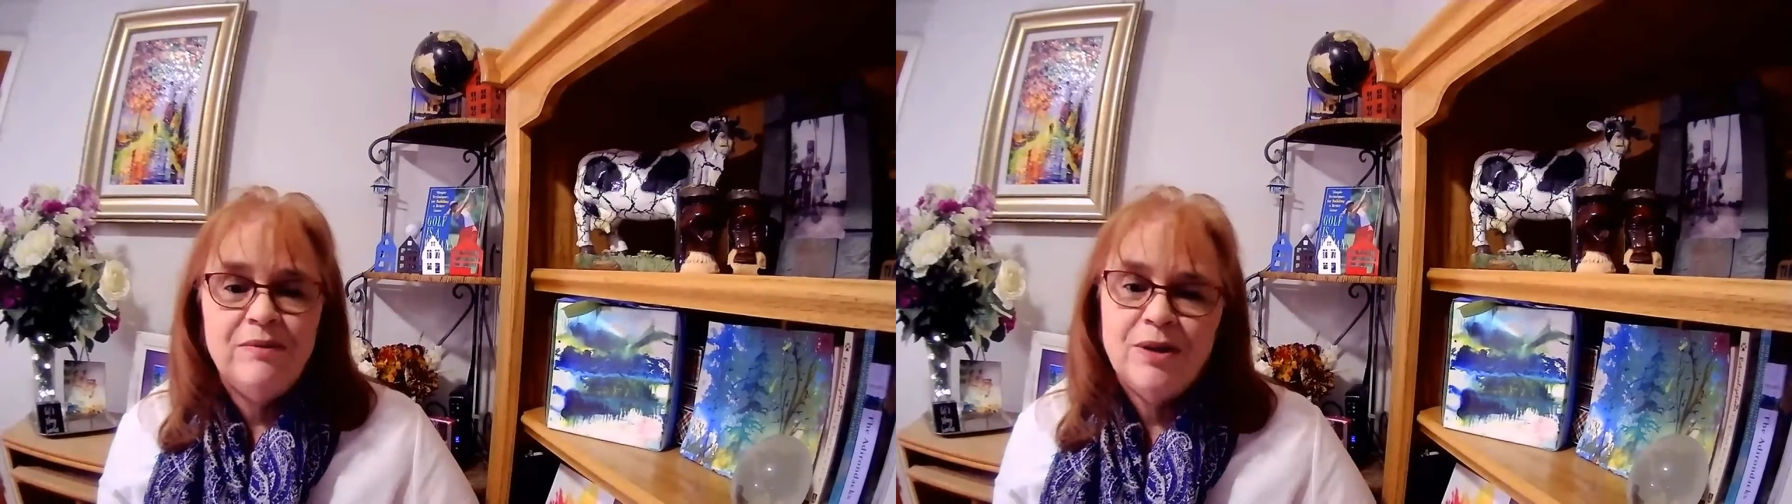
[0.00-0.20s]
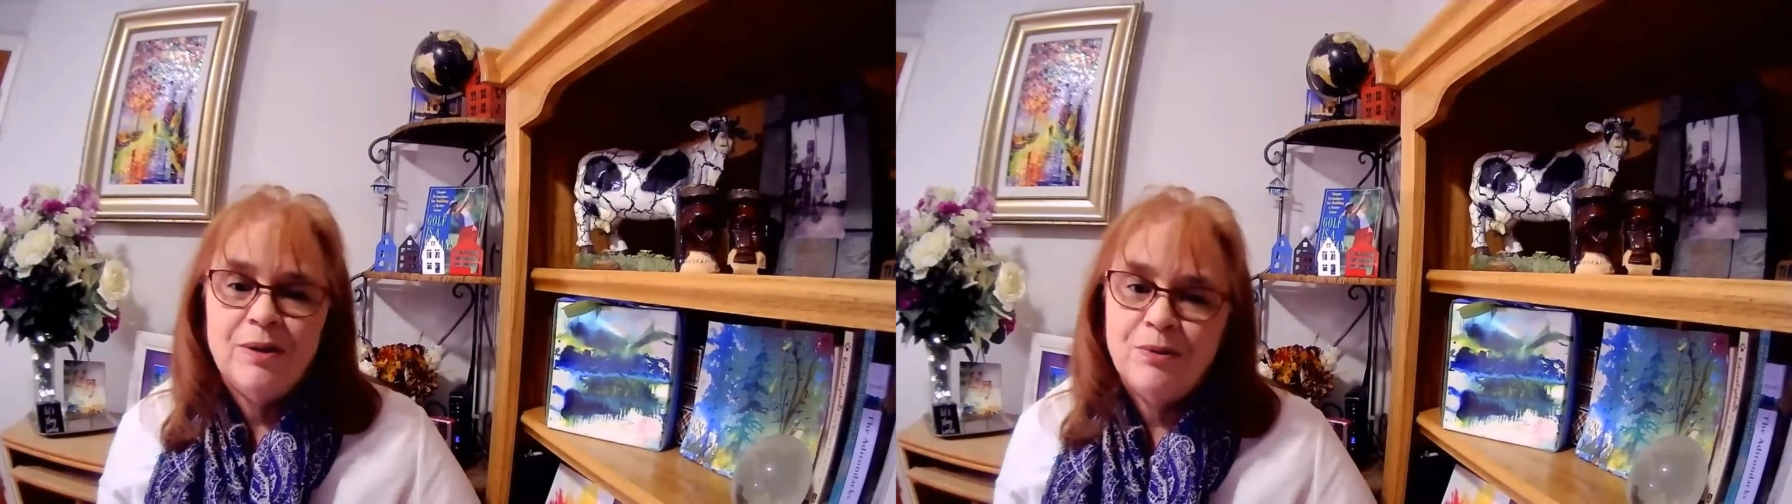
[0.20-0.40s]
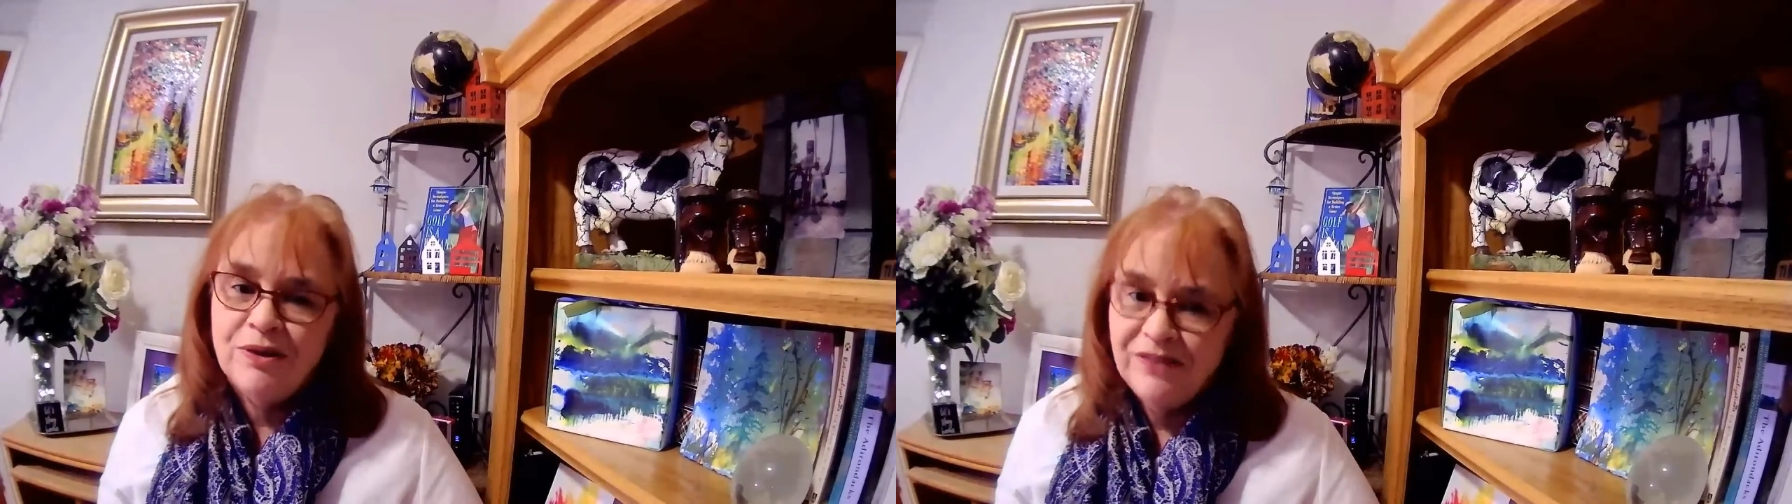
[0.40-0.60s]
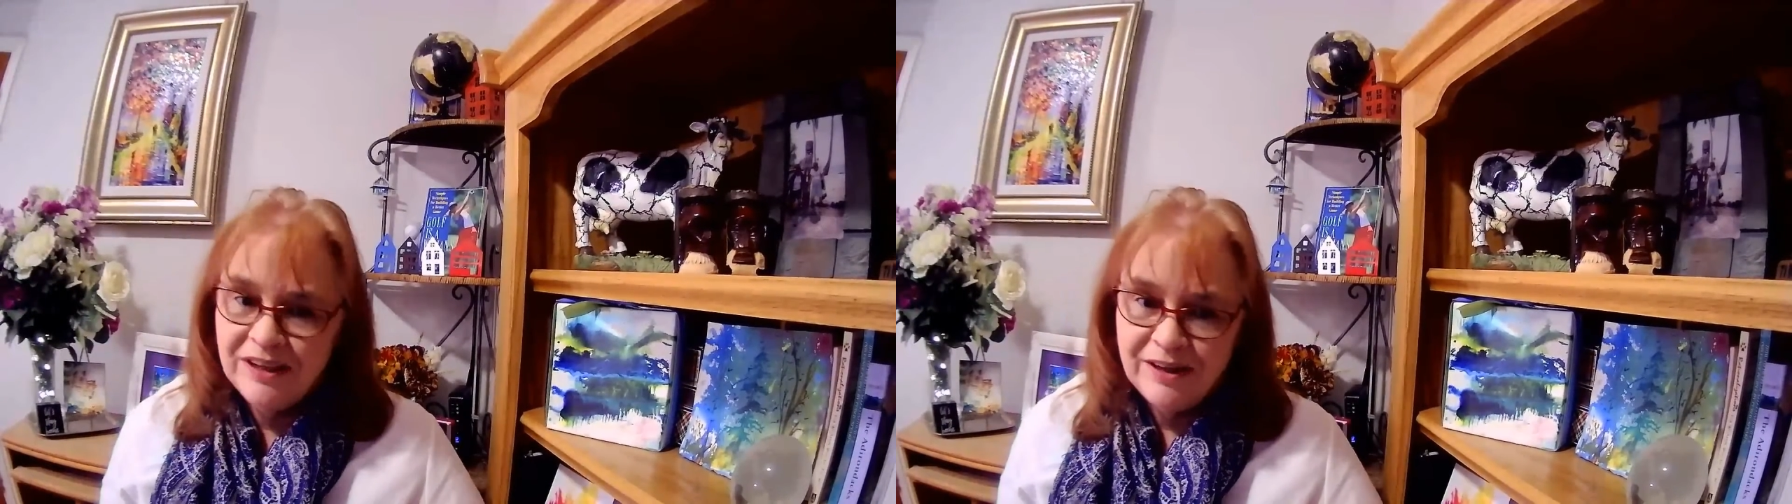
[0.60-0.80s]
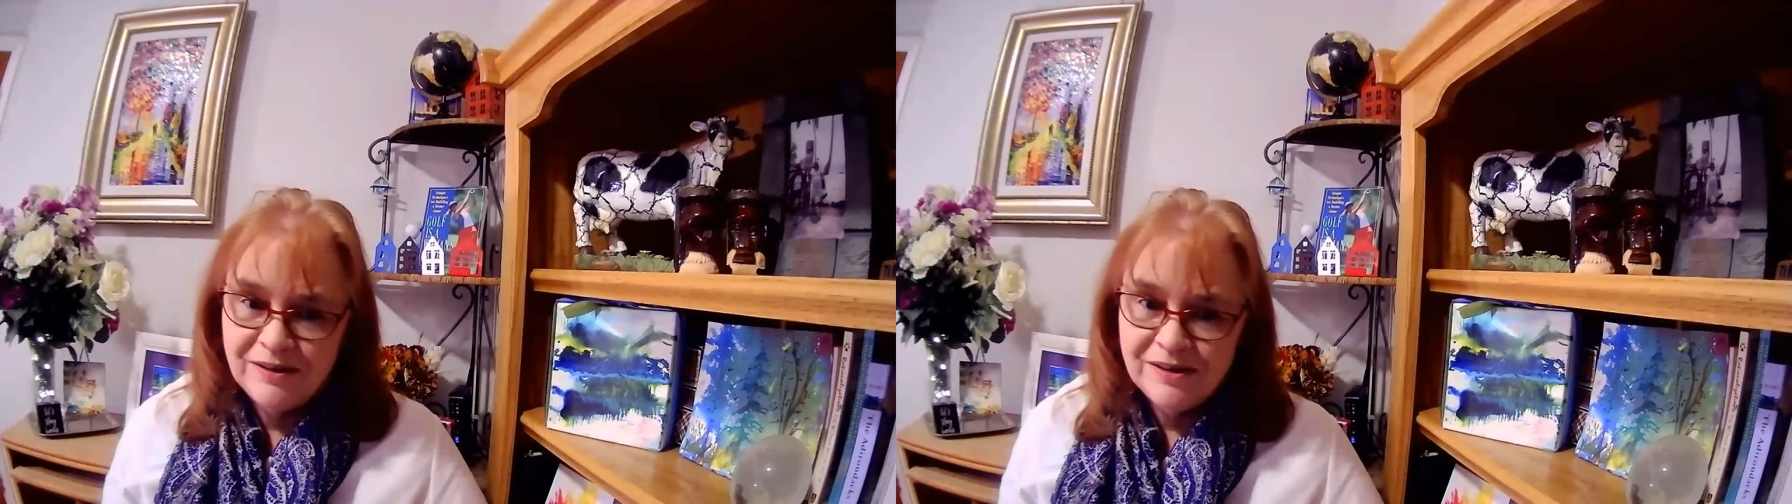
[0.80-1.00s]
there are more
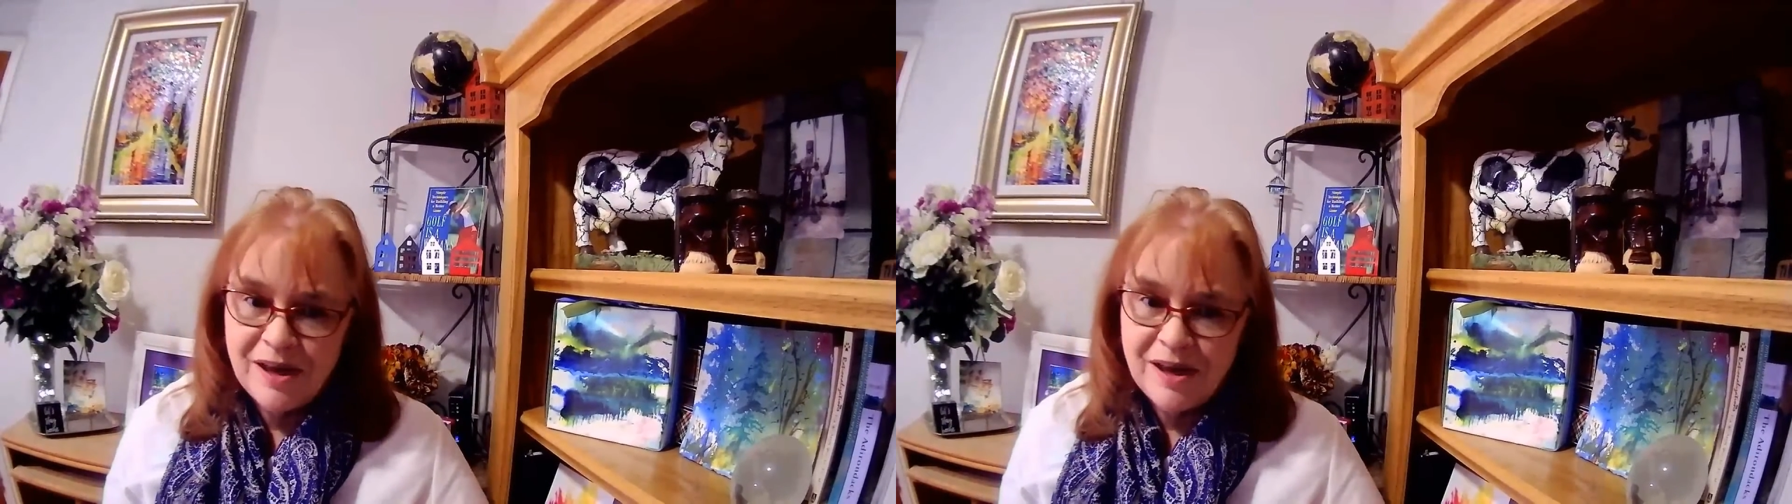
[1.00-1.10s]
videos